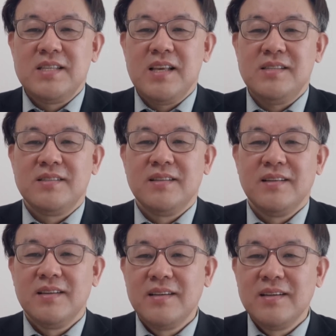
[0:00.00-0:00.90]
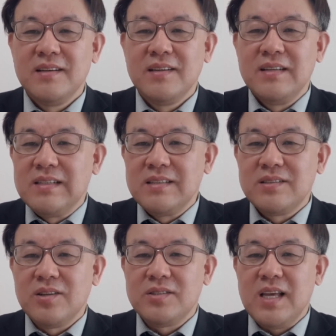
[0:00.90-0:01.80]
is
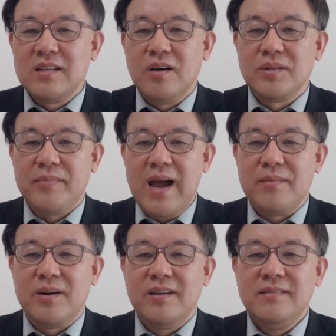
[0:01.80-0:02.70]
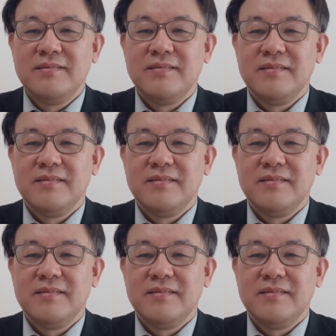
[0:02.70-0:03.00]
the Center of the Bible.